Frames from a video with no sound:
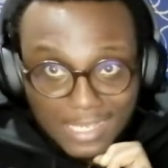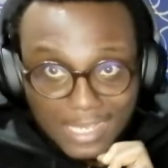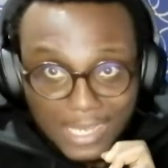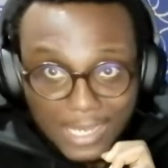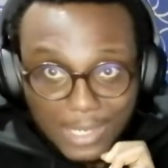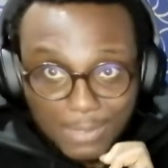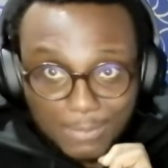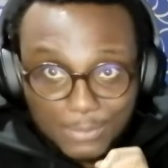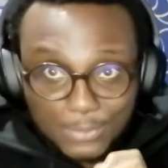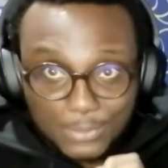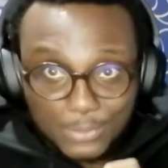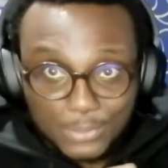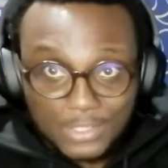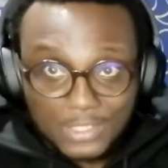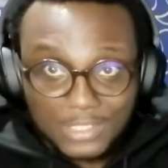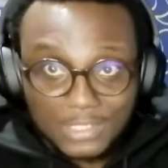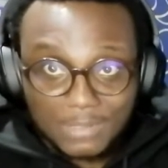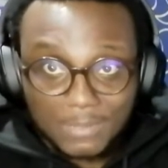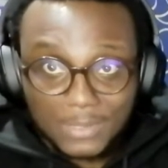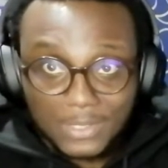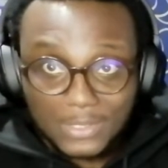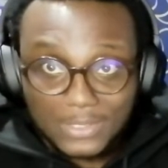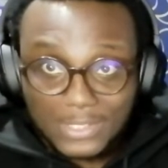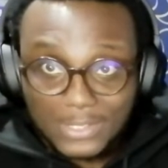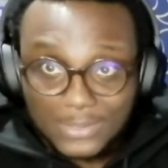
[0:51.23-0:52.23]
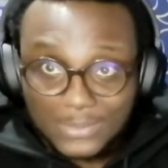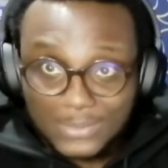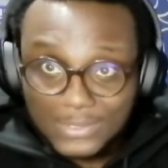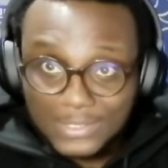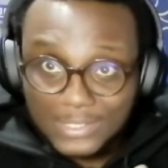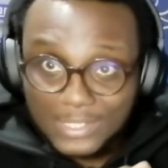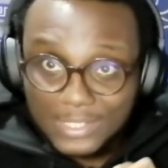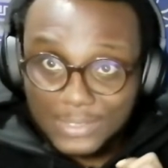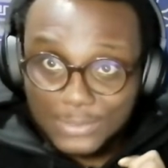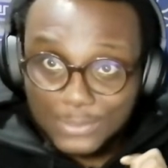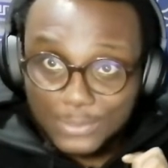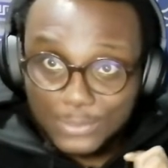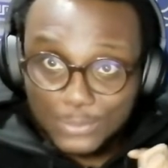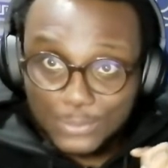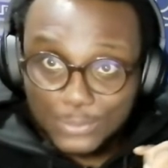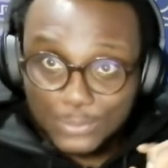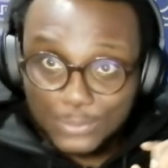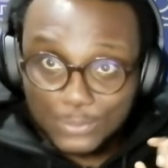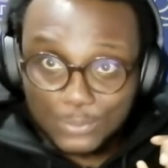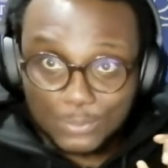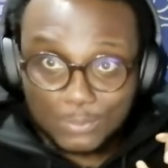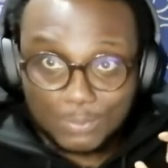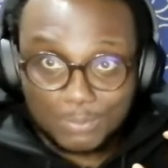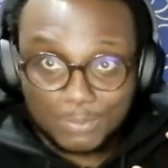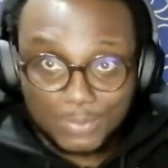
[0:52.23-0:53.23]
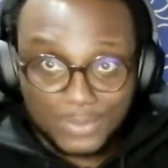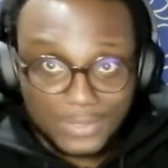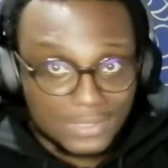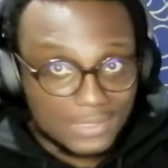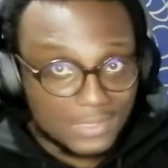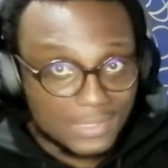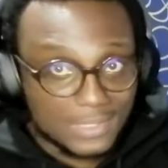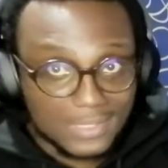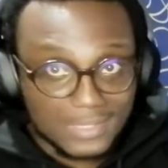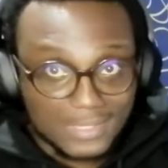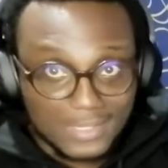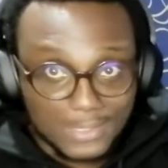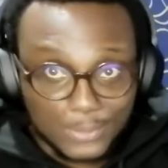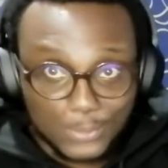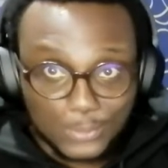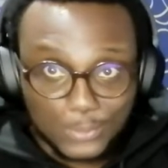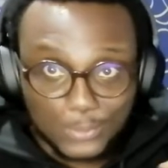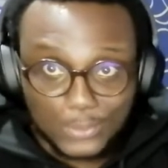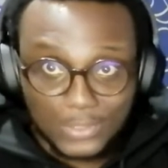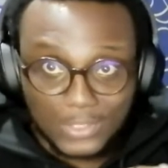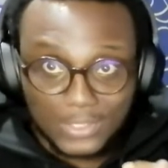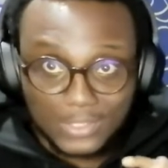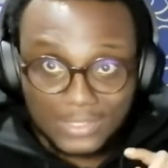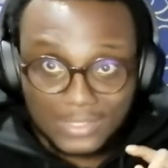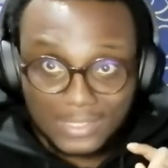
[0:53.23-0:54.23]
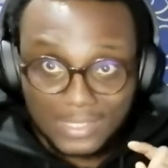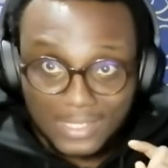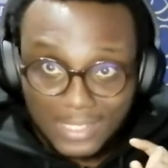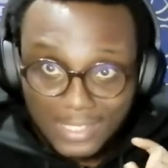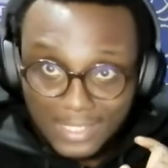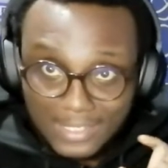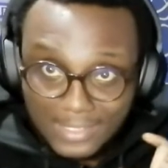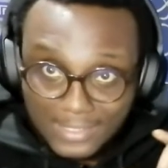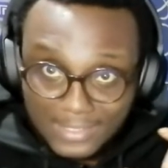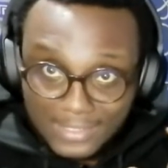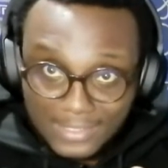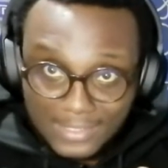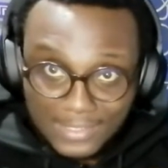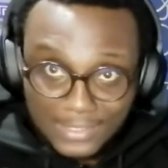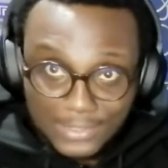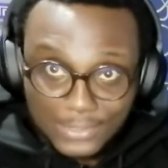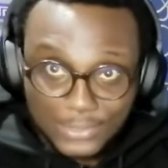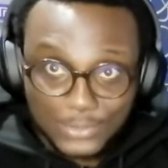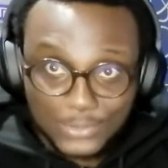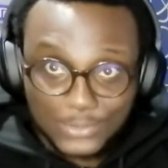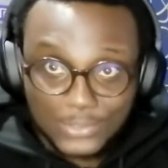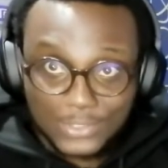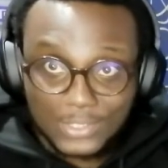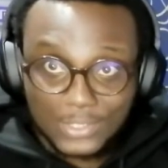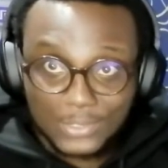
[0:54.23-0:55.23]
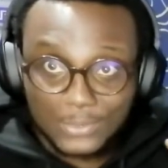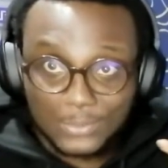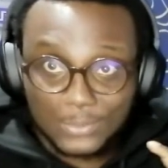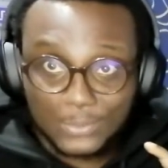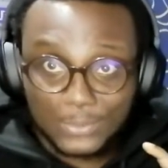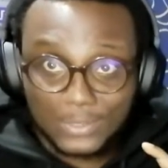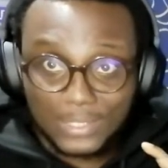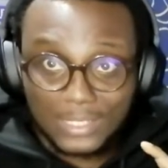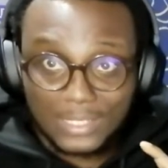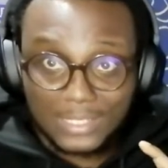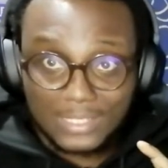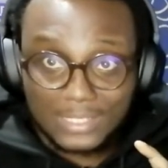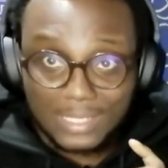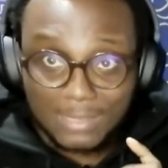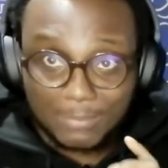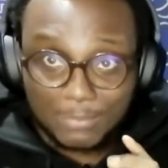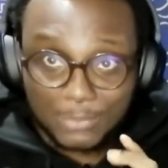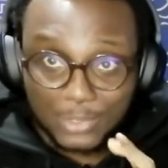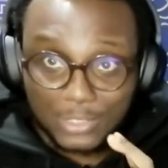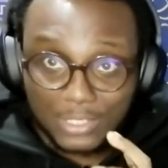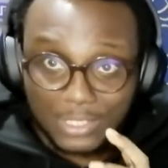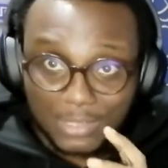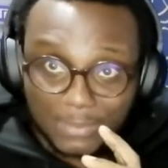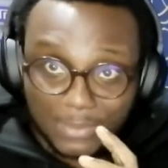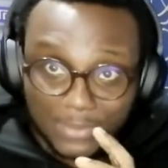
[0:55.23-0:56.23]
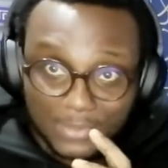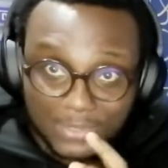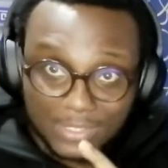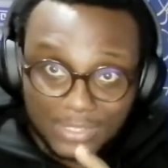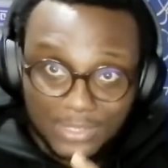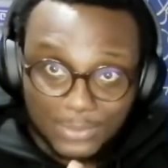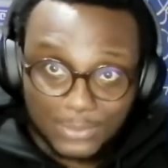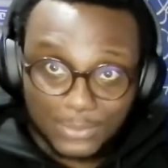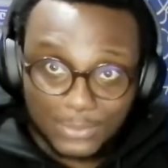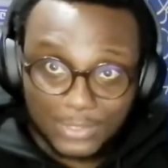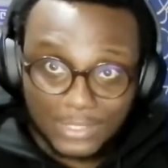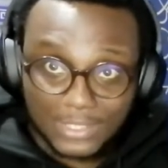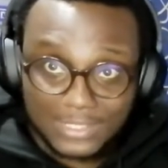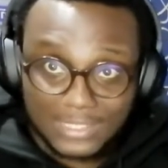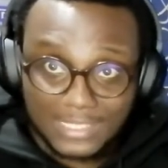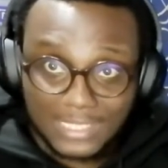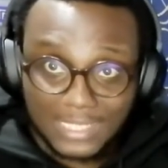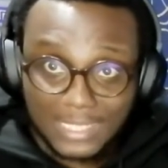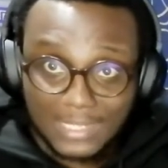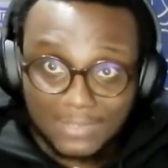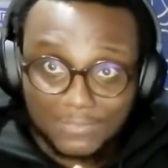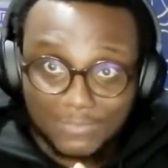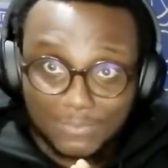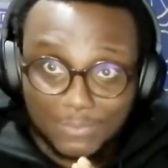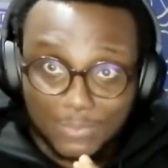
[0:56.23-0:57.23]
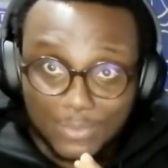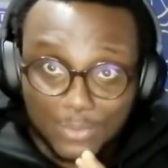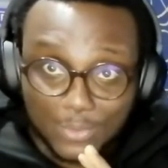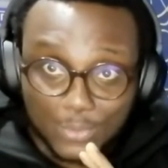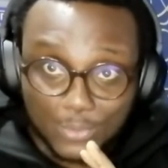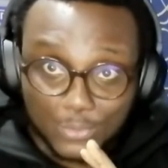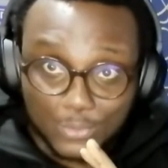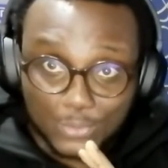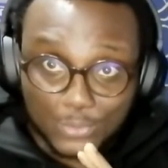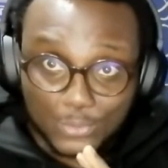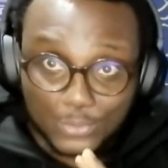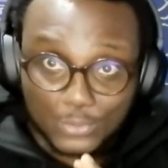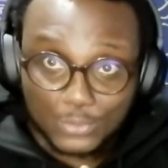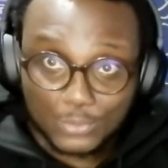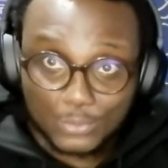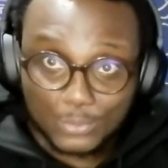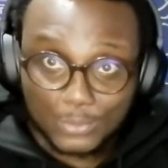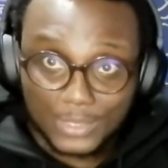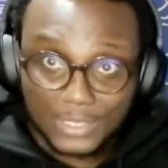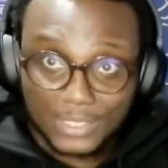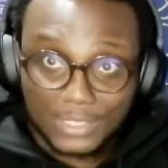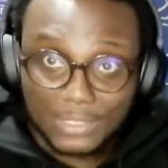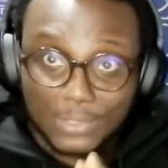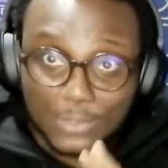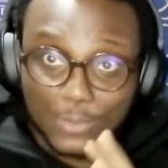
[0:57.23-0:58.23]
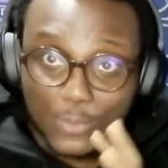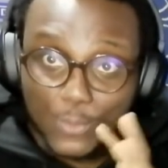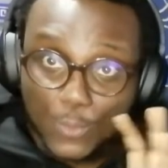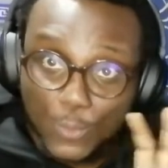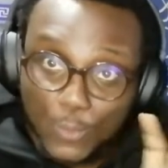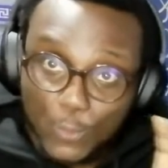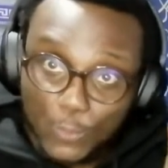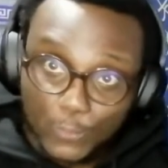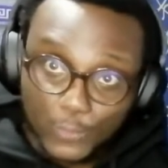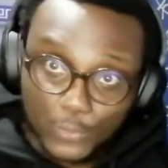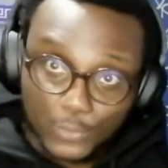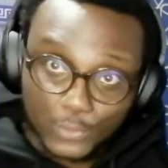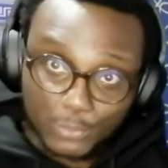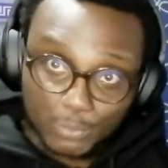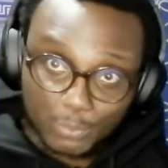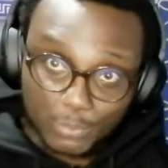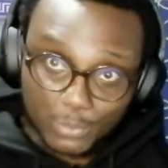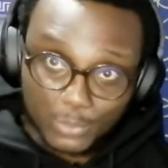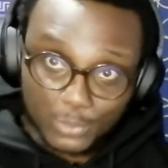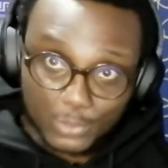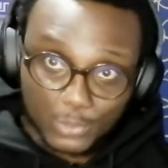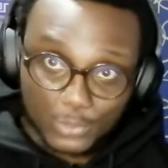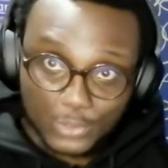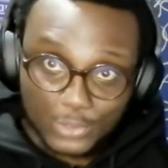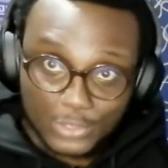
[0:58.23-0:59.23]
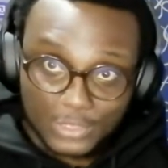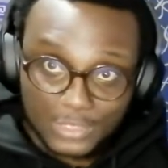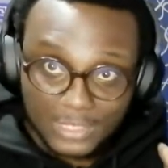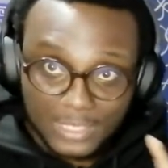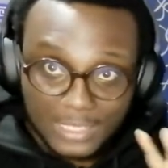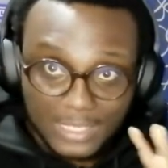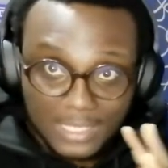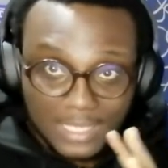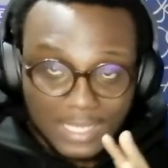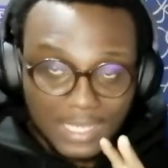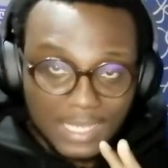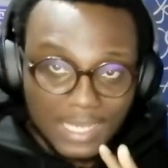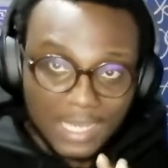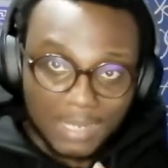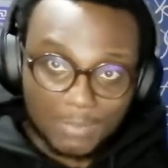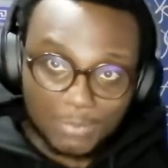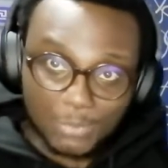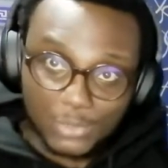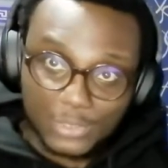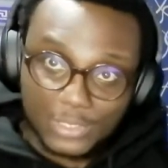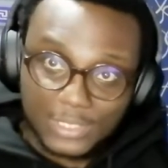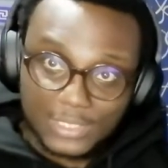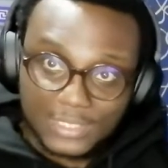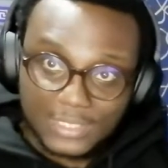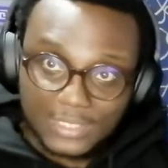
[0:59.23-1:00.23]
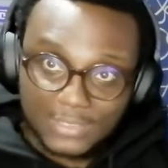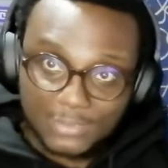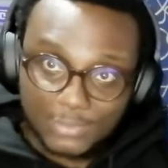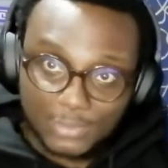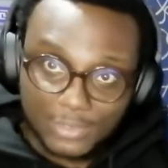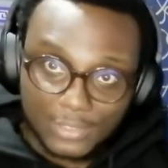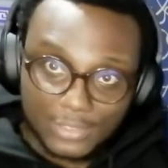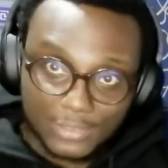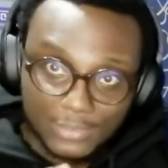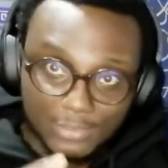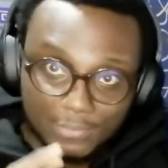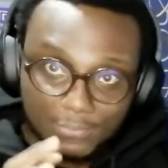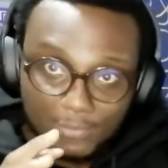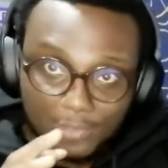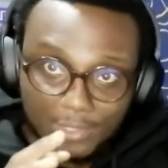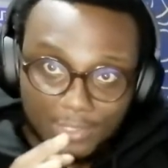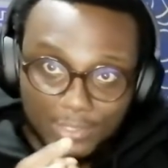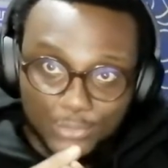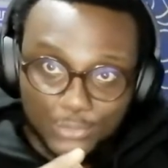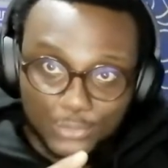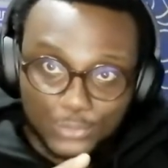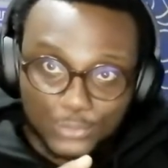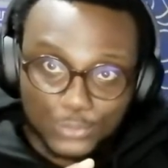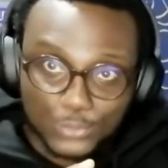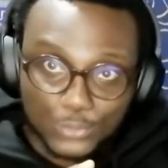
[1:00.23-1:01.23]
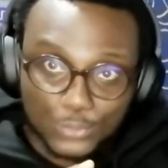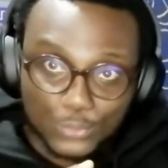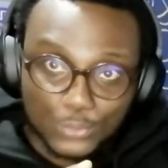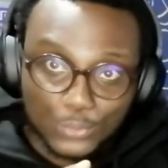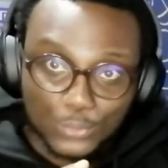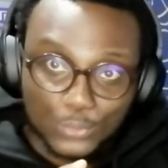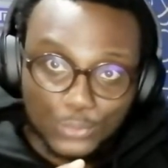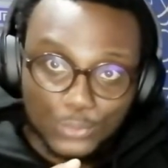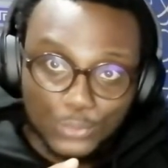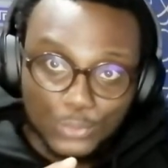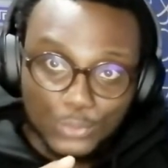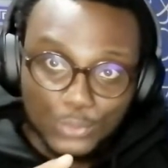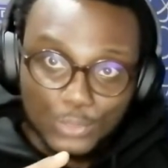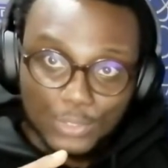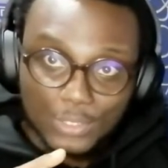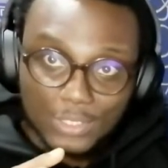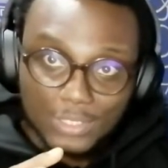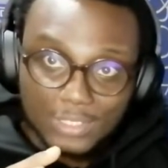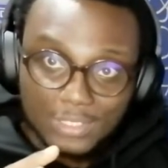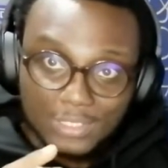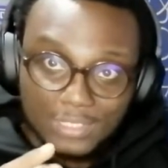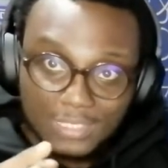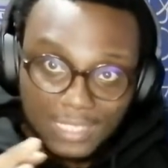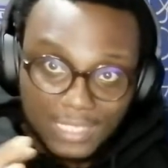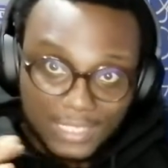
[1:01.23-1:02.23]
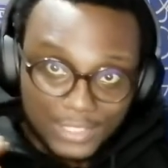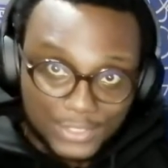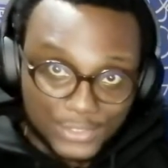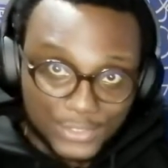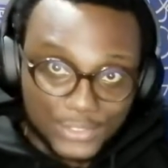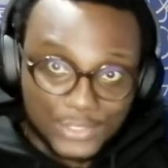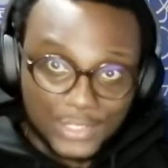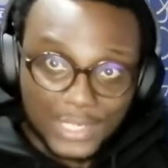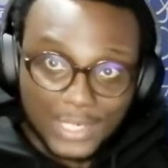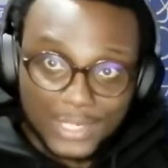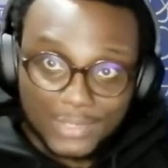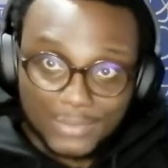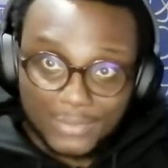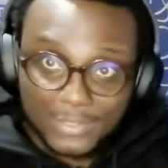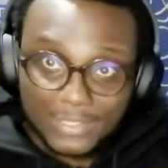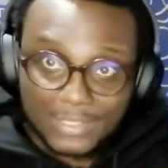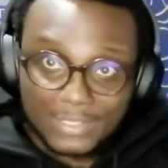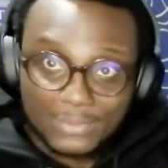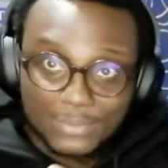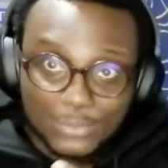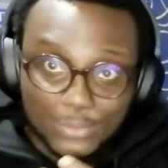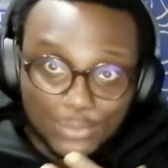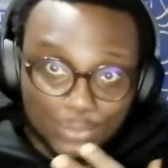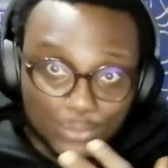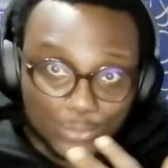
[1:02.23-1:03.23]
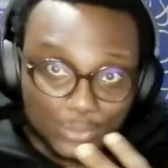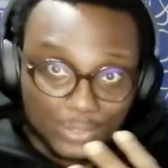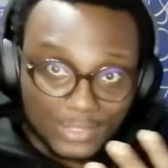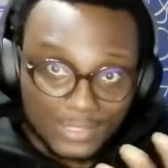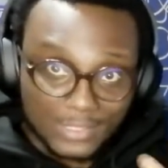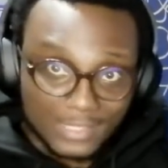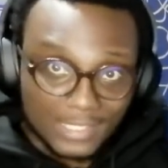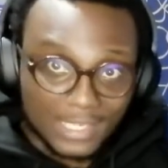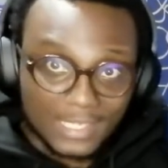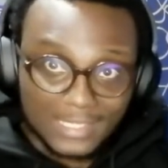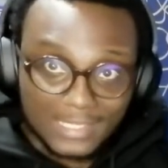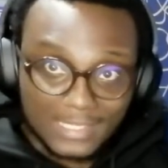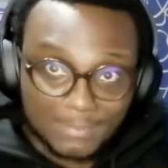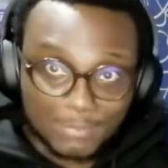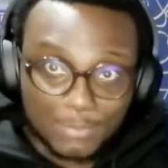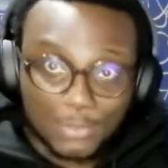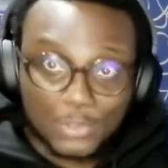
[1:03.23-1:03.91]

I'll be talking about how to say no to business stakeholders, senior stakeholders. I'm talking about stakeholders that have more autonomy over the product. I'm not necessarily referring to the engineering or design team